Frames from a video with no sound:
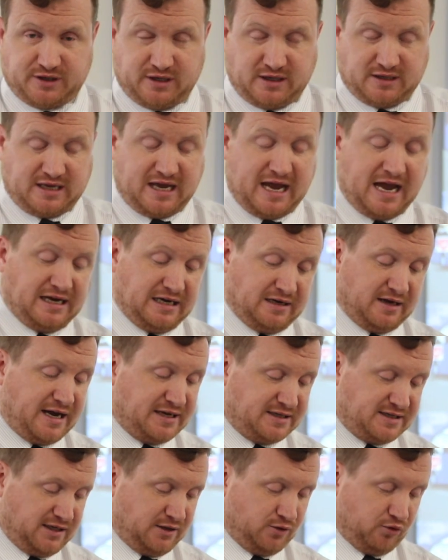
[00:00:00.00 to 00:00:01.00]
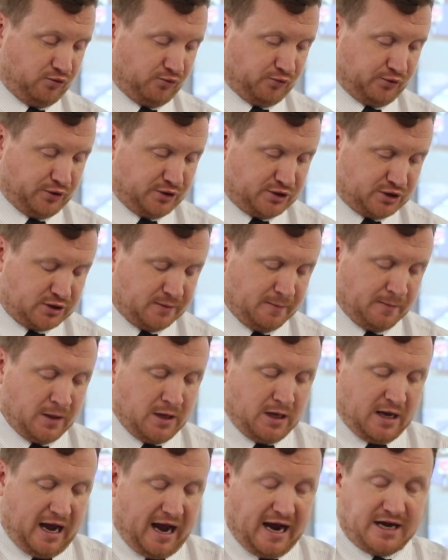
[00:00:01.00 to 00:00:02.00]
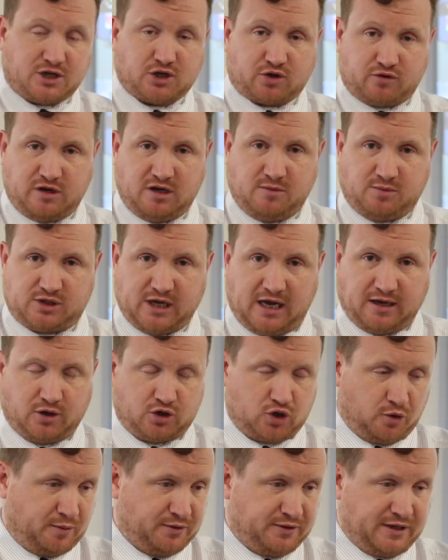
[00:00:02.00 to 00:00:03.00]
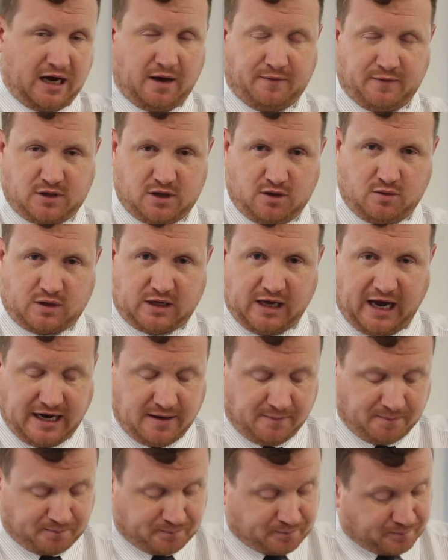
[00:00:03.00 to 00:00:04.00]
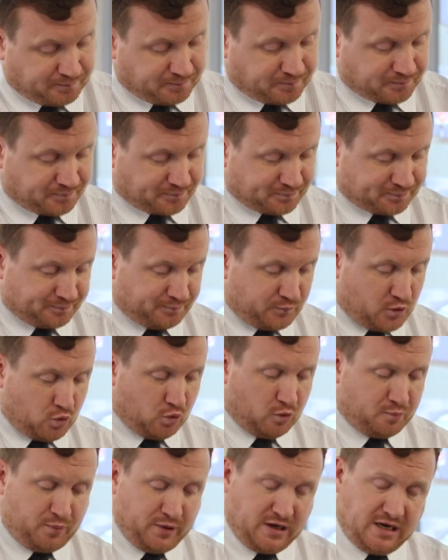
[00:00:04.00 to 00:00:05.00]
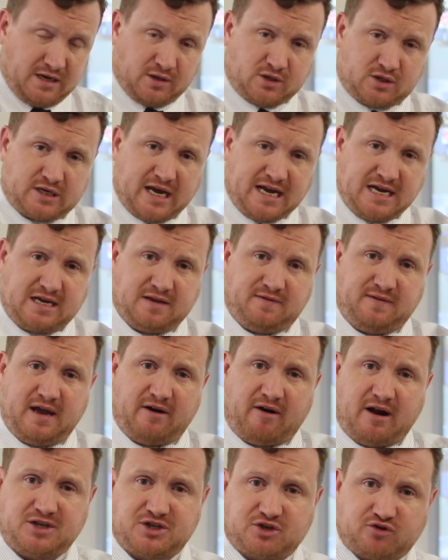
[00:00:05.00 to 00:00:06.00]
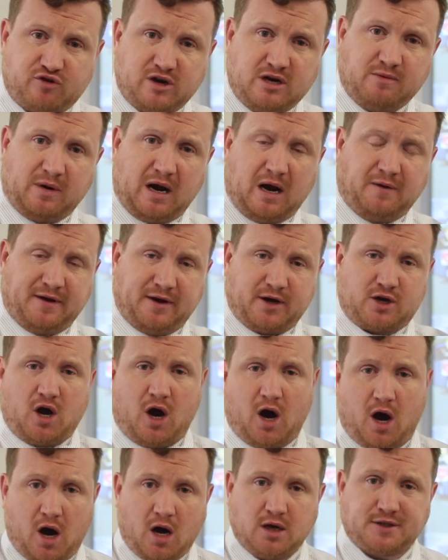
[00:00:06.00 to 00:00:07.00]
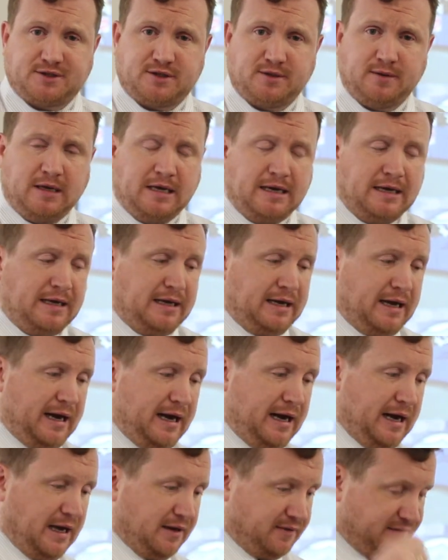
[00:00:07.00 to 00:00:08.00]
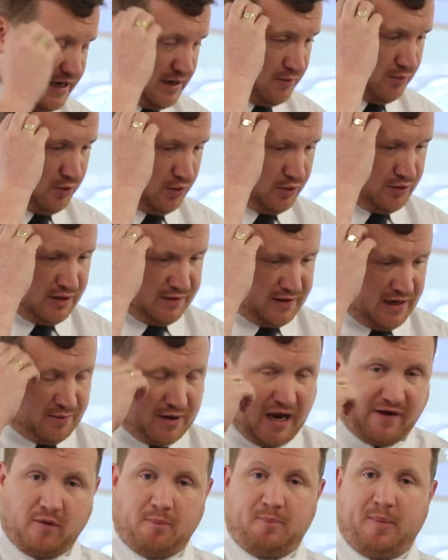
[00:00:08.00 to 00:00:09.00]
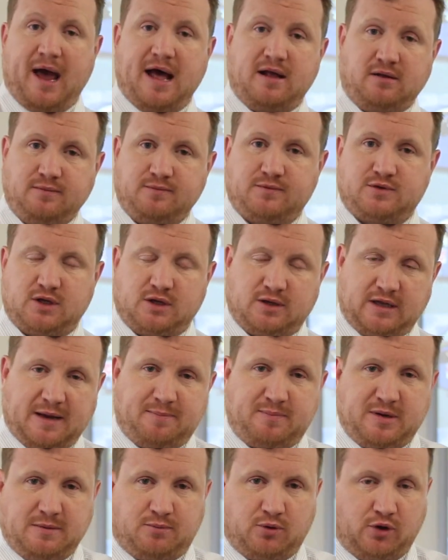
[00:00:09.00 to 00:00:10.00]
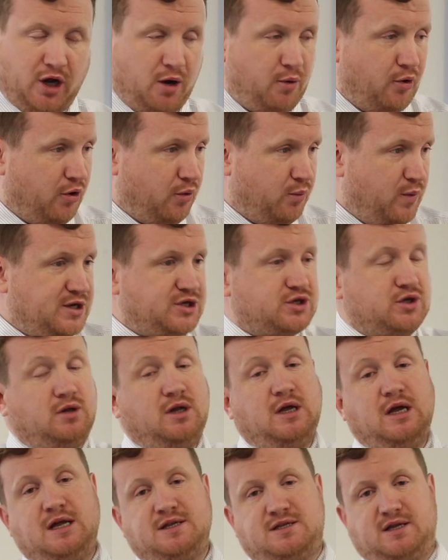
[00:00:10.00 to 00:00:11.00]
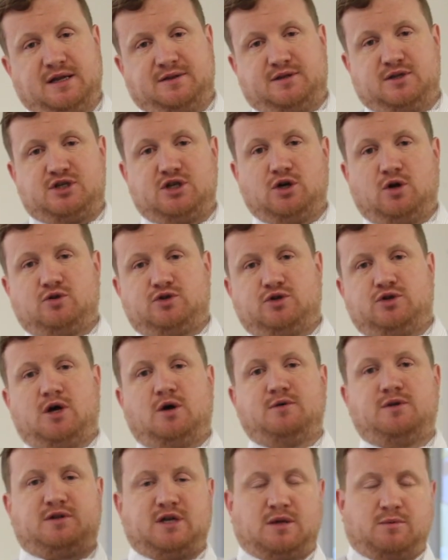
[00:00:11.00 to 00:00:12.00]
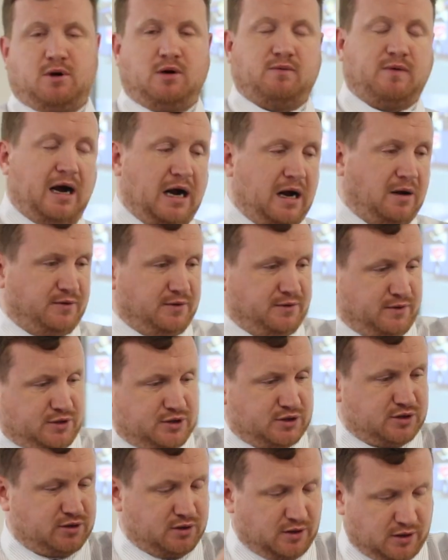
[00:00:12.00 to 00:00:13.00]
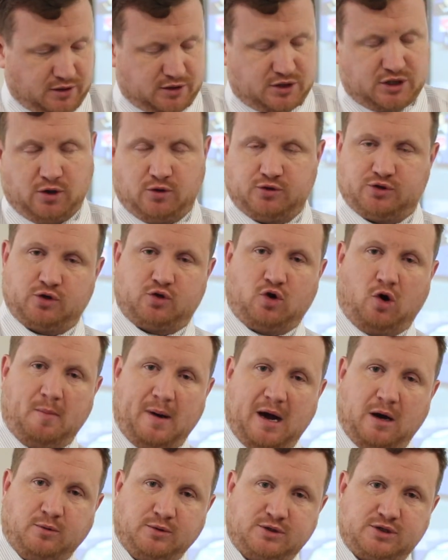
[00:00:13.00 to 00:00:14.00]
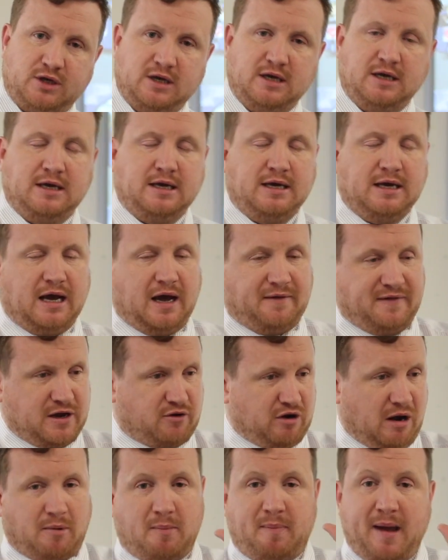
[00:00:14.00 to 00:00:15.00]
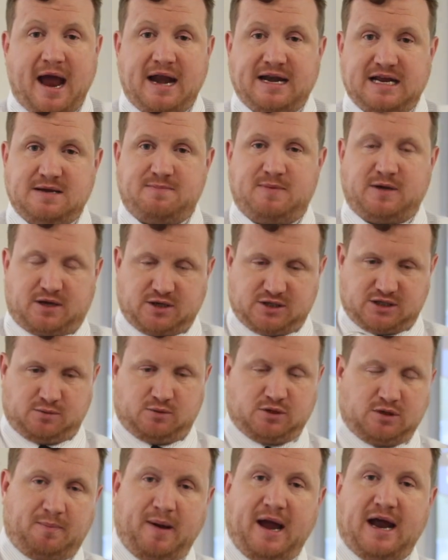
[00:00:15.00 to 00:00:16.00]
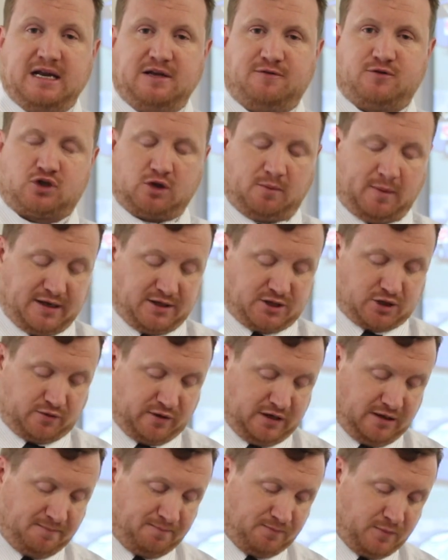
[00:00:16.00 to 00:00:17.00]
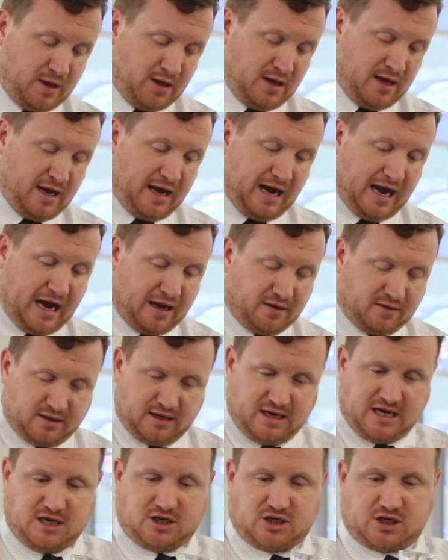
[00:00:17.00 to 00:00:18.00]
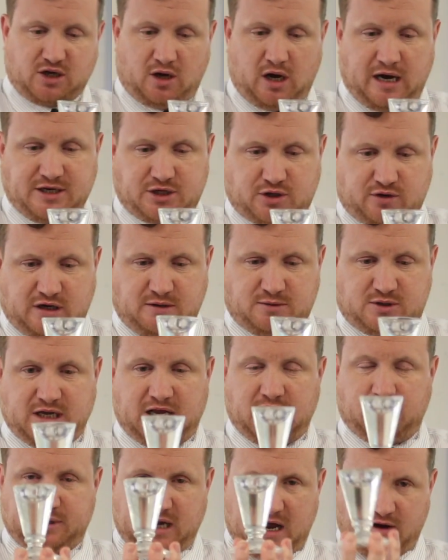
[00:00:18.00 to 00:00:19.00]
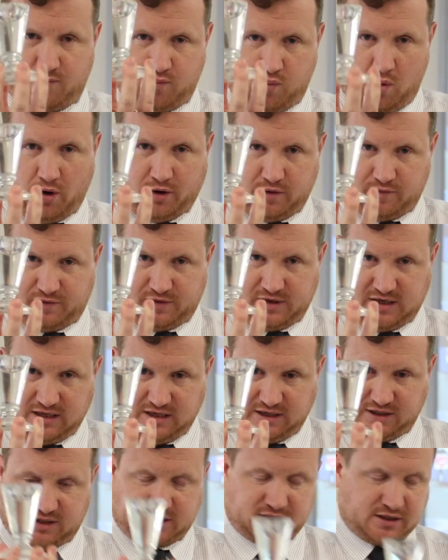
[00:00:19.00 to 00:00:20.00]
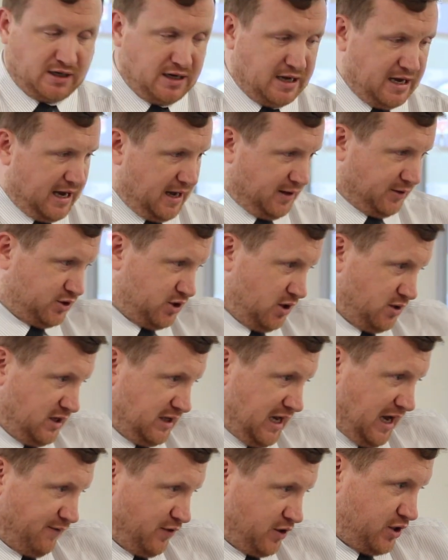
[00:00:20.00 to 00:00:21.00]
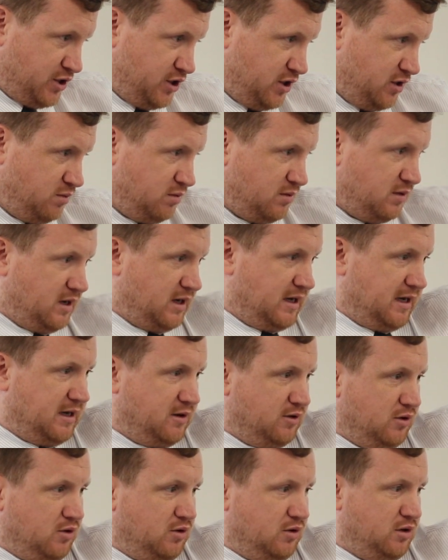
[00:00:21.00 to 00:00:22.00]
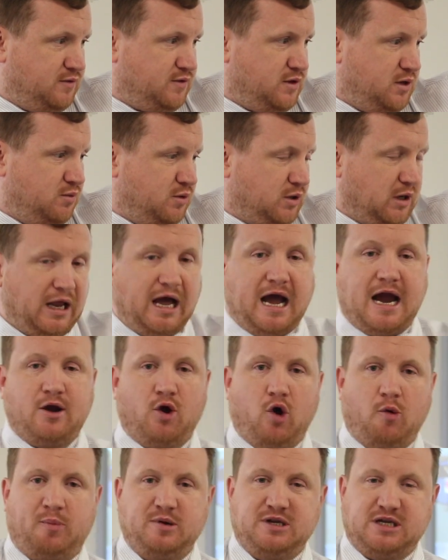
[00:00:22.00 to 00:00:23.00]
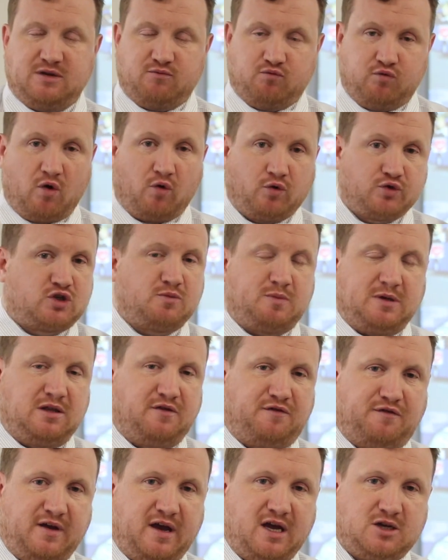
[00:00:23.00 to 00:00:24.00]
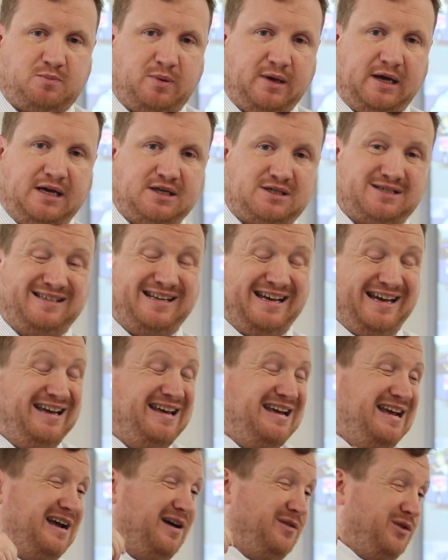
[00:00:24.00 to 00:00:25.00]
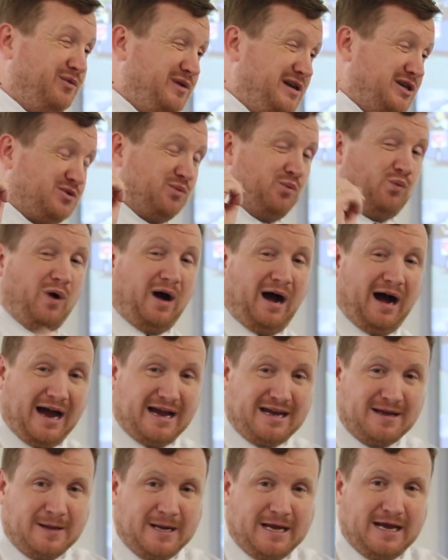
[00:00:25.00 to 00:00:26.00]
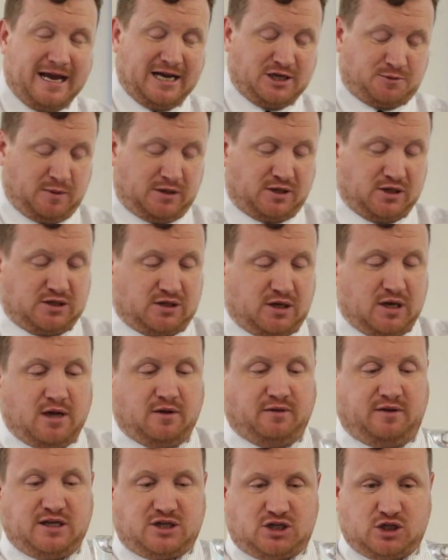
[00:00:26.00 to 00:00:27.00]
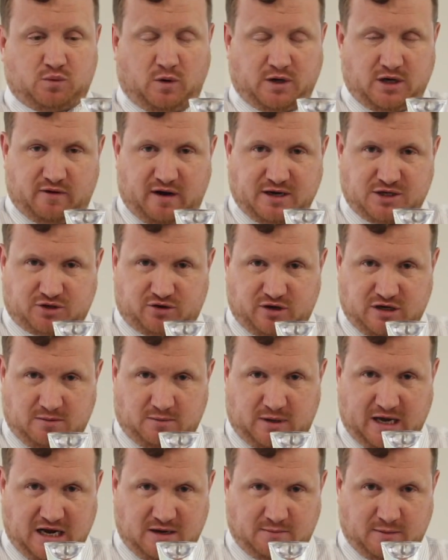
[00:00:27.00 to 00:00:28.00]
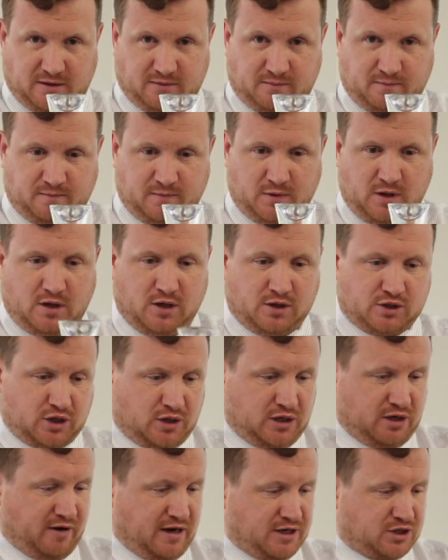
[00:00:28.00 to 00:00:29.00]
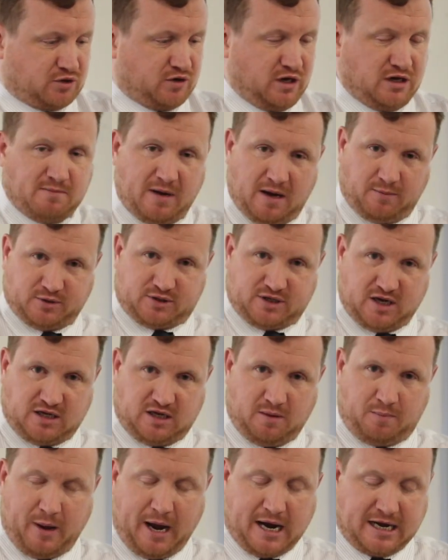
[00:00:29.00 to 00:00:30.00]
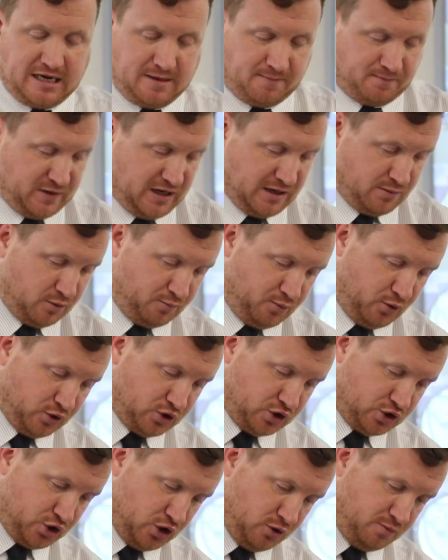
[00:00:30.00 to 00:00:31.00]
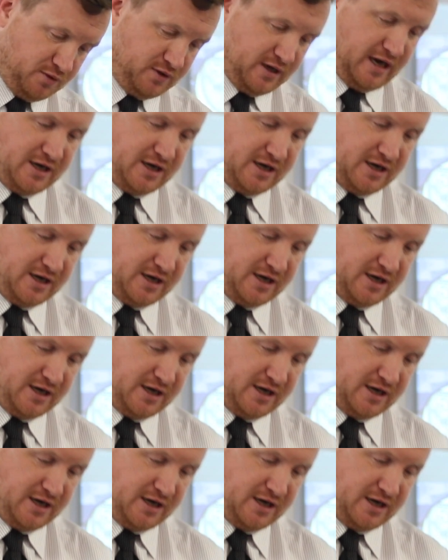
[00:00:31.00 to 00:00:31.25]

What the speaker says: and in the early 1900s, ice cream sellers up and down the UK would be taking their ice cream around in a cart, and they would have a bell to let people know, or a whistle to let the children know that they were around, and the children would come out, and they'd grab a penny because it was a penny for some ice cream. And each ice cream seller would have one of these, and so you'd have queue and all of you would line up and you'd run to be the first person there. And the reason why is because this is what your ice cream came in. So your ice cream man would take your penny, he would put a scoop of the